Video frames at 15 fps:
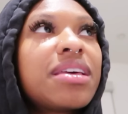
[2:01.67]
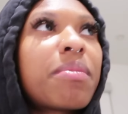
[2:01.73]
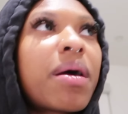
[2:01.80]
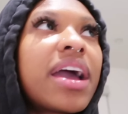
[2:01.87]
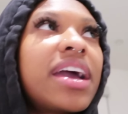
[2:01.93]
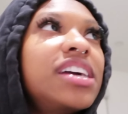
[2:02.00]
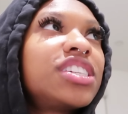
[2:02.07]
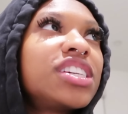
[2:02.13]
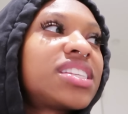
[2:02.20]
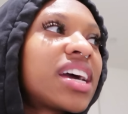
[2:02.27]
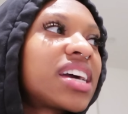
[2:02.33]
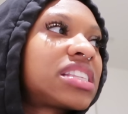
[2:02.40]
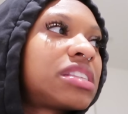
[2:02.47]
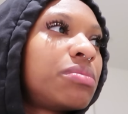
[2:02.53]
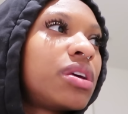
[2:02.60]
then my agent
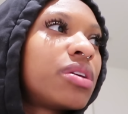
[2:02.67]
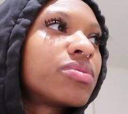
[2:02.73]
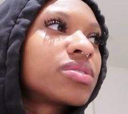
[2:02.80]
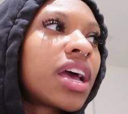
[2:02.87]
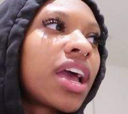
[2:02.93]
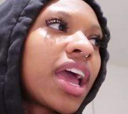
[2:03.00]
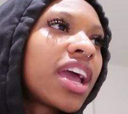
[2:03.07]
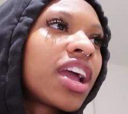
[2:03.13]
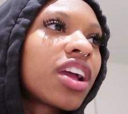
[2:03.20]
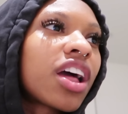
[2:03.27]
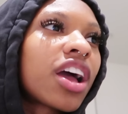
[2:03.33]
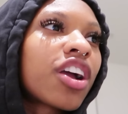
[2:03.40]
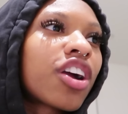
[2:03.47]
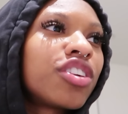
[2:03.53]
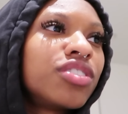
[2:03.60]
texted me and was like, "Hey,
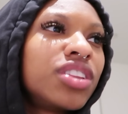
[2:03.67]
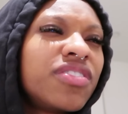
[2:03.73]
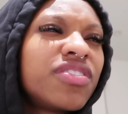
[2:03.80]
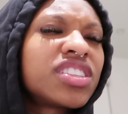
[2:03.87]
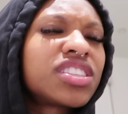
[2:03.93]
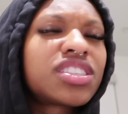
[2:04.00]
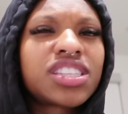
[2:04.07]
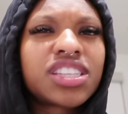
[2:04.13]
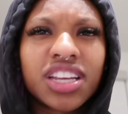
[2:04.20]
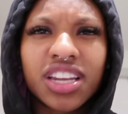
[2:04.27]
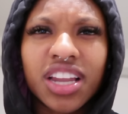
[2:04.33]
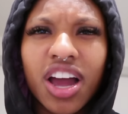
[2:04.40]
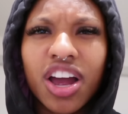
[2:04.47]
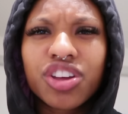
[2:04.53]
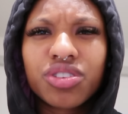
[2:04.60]
like, are you leaving
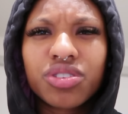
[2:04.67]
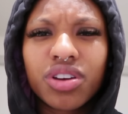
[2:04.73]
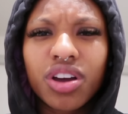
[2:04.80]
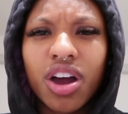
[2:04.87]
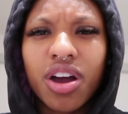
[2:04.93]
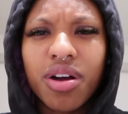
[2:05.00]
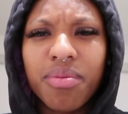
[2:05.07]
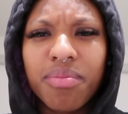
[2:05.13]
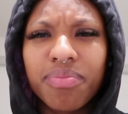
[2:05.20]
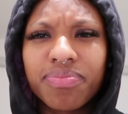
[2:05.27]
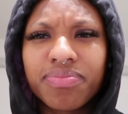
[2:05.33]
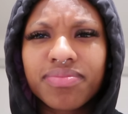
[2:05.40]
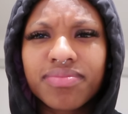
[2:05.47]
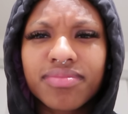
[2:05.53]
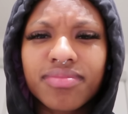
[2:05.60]
tonight? Are
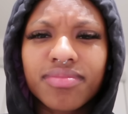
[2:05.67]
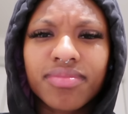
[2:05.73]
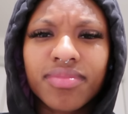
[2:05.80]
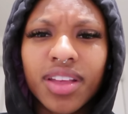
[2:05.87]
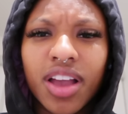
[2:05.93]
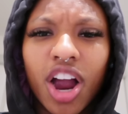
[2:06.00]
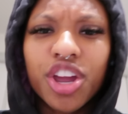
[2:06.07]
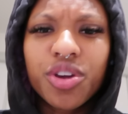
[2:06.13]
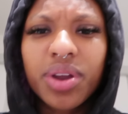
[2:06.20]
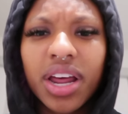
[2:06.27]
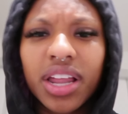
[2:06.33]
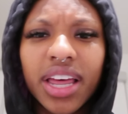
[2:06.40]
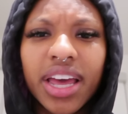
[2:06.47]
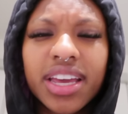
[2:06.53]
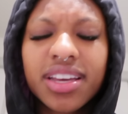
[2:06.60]
you in
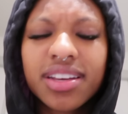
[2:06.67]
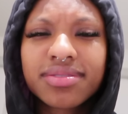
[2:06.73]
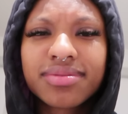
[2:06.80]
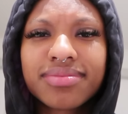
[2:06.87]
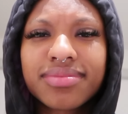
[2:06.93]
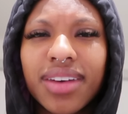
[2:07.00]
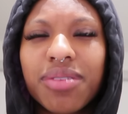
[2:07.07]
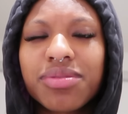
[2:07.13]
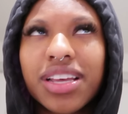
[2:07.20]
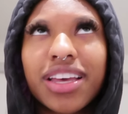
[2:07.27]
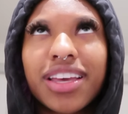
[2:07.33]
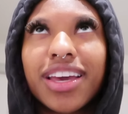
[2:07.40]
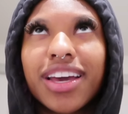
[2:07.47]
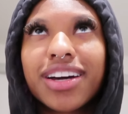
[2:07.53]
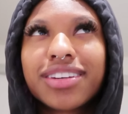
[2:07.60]
LA?" I was
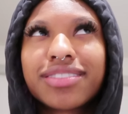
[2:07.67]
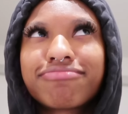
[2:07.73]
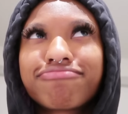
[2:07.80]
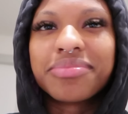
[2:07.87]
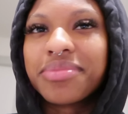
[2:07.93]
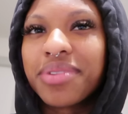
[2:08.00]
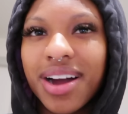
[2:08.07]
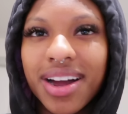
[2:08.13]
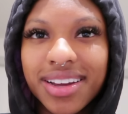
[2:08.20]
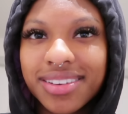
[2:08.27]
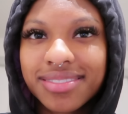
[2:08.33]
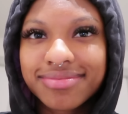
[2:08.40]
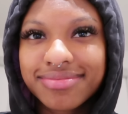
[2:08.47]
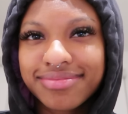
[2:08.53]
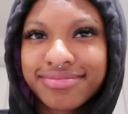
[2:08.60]
like, "Yeah,
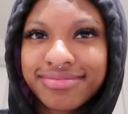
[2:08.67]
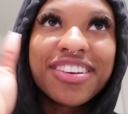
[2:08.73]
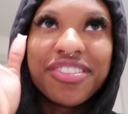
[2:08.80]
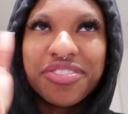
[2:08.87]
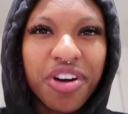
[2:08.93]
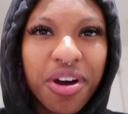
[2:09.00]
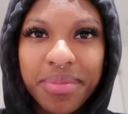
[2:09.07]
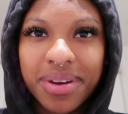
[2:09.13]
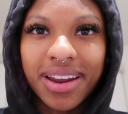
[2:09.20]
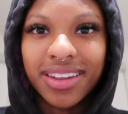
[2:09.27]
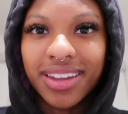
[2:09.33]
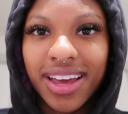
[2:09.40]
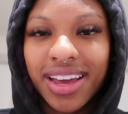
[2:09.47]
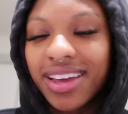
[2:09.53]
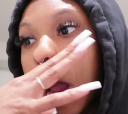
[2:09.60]
why?" You know I'm in
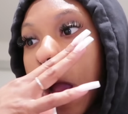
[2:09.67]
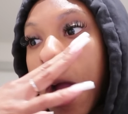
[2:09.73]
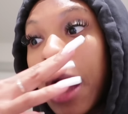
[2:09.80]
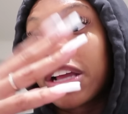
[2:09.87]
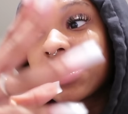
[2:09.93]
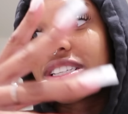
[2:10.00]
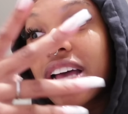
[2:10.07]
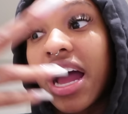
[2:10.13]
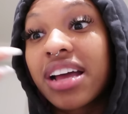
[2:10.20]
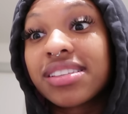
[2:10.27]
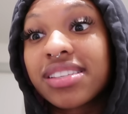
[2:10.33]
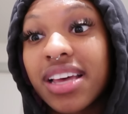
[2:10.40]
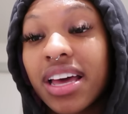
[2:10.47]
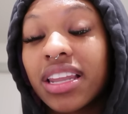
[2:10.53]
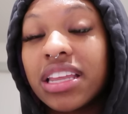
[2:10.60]
LA. I just
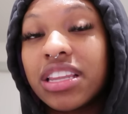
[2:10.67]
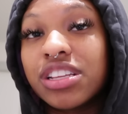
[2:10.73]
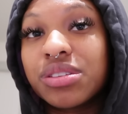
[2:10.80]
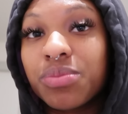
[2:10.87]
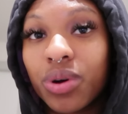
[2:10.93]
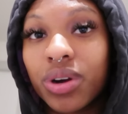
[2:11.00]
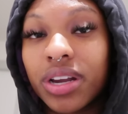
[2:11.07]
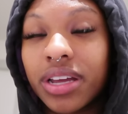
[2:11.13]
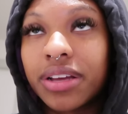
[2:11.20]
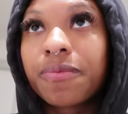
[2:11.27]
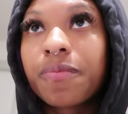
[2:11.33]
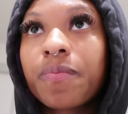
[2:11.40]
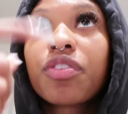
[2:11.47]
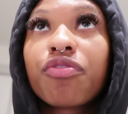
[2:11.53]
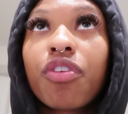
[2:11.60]
got to LA this
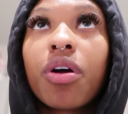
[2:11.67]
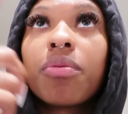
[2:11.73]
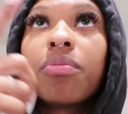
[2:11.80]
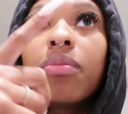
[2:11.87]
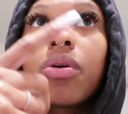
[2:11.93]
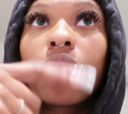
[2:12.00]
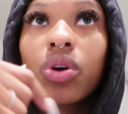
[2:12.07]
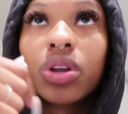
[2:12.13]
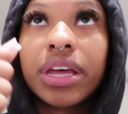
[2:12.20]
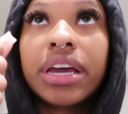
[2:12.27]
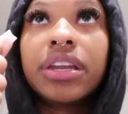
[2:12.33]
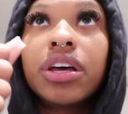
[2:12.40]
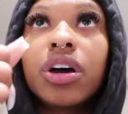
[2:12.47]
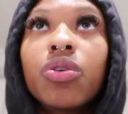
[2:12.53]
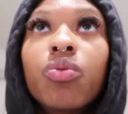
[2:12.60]
morning from
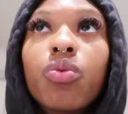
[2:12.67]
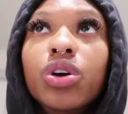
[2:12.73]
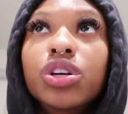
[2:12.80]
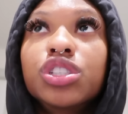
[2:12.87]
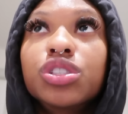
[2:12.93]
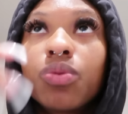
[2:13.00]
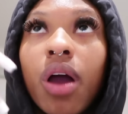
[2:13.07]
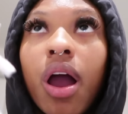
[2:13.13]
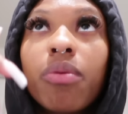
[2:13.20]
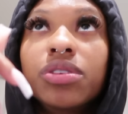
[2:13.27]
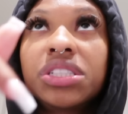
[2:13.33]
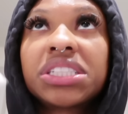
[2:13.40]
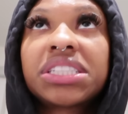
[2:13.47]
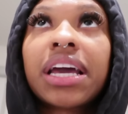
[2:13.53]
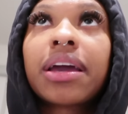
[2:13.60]
Orlando, which is where I
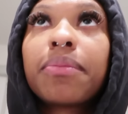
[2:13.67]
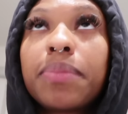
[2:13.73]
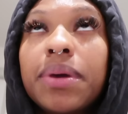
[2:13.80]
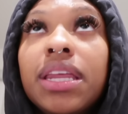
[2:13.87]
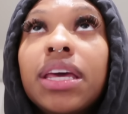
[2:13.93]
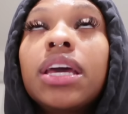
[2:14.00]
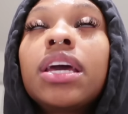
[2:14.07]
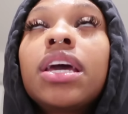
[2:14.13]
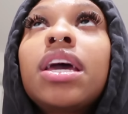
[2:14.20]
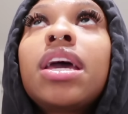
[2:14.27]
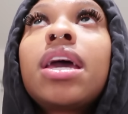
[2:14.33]
was just at competing.